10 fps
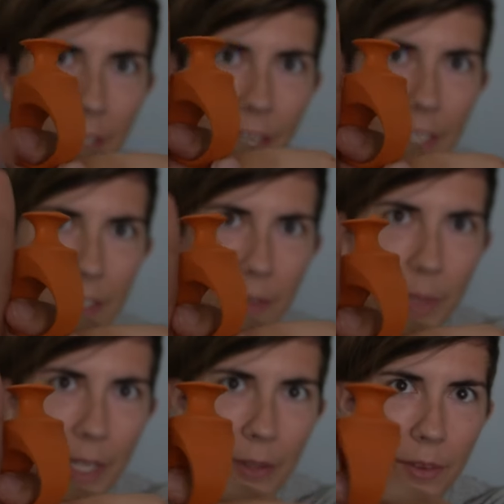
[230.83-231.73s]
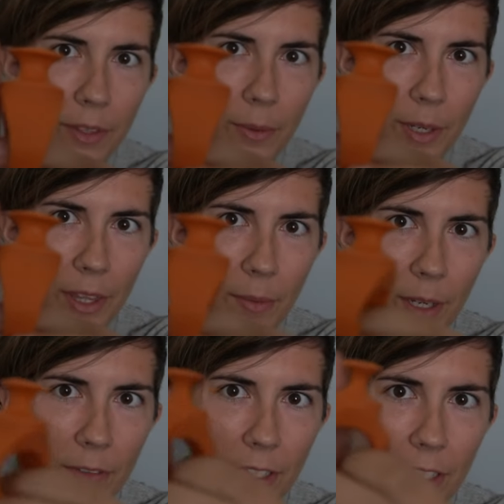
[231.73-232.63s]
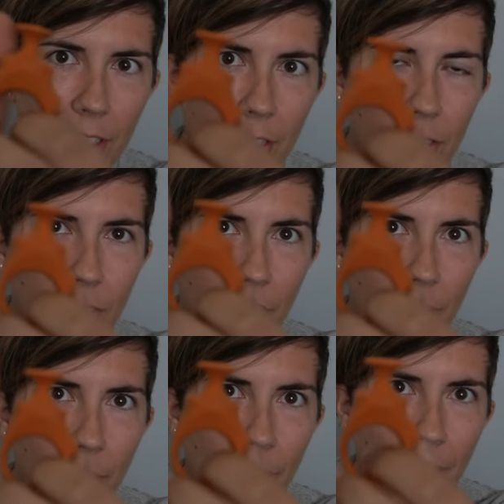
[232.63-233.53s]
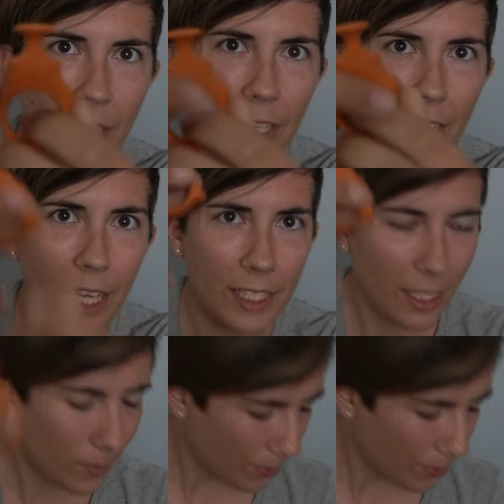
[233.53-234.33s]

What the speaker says: that is about the width of my finger. So it did